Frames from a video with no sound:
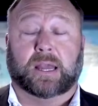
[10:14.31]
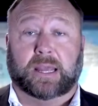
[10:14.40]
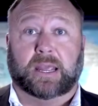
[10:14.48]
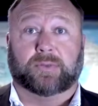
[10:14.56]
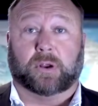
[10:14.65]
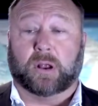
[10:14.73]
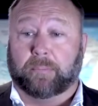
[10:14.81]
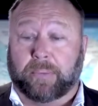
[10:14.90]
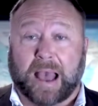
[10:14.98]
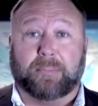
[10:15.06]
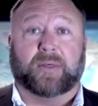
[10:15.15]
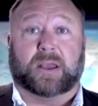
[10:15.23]
either
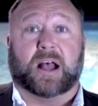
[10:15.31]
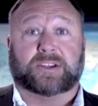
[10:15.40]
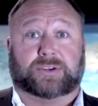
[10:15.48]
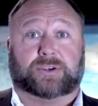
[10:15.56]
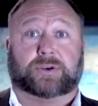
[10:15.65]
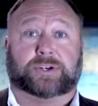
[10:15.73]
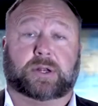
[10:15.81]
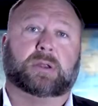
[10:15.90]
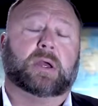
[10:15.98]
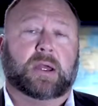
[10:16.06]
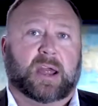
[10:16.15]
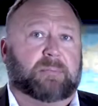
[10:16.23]
abide by the Constitution
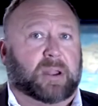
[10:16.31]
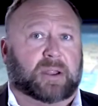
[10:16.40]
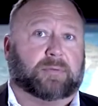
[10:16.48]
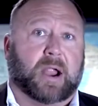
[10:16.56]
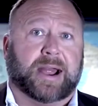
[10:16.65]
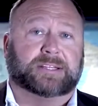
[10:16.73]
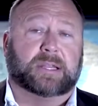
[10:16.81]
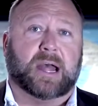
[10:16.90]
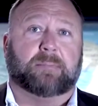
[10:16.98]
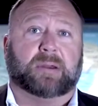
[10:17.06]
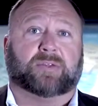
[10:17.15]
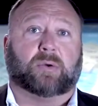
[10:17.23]
and Bill of Rights and
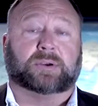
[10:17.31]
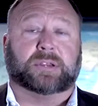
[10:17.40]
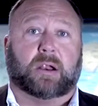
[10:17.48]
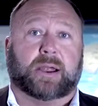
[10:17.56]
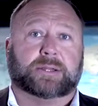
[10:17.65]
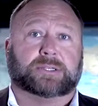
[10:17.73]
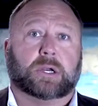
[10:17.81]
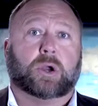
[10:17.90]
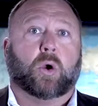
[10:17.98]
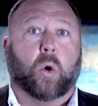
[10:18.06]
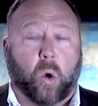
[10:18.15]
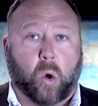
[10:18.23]
not be authoritarians,
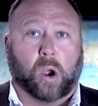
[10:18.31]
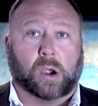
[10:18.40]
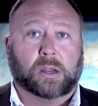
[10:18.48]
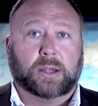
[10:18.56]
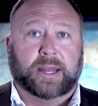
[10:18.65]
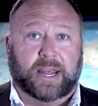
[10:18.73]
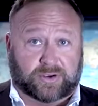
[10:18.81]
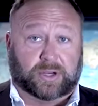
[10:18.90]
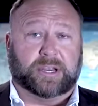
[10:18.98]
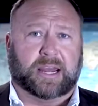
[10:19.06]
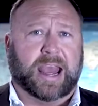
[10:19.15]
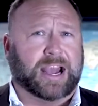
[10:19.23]
or he's going
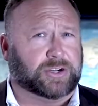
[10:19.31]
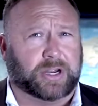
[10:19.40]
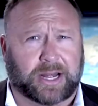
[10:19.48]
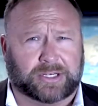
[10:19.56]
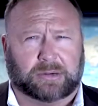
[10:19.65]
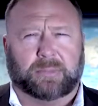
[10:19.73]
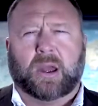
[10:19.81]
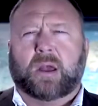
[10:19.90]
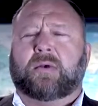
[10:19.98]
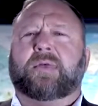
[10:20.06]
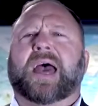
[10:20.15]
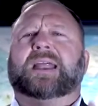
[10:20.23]
to take action against them.
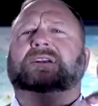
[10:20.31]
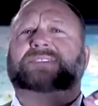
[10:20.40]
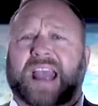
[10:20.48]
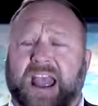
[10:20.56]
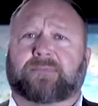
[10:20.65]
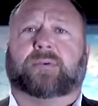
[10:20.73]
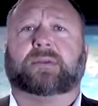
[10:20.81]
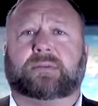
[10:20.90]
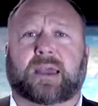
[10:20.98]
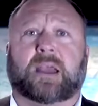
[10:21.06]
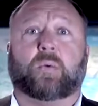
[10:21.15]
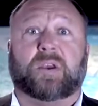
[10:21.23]
That is
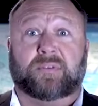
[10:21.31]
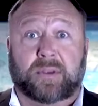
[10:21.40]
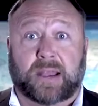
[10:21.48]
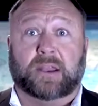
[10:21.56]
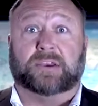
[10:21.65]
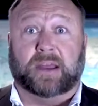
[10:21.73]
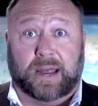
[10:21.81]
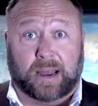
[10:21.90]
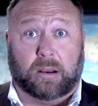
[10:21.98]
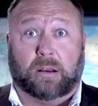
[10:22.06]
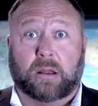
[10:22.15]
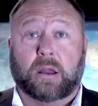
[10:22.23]
everything we've needed to
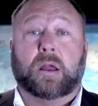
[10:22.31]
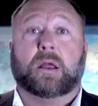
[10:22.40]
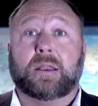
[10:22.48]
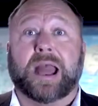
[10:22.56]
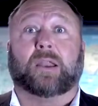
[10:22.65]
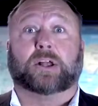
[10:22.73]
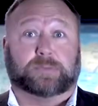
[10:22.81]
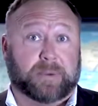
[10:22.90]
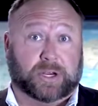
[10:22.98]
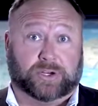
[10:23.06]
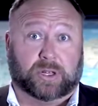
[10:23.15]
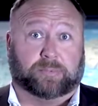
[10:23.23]
hear. Now let's
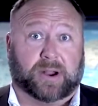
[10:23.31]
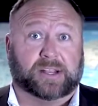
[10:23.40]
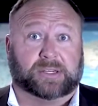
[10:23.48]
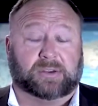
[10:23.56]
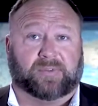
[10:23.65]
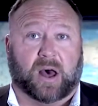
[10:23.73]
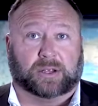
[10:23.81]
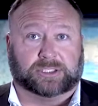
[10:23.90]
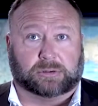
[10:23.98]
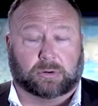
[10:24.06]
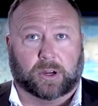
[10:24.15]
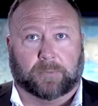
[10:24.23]
make sure the president follows
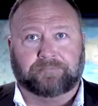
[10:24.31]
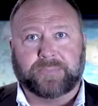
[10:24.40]
through.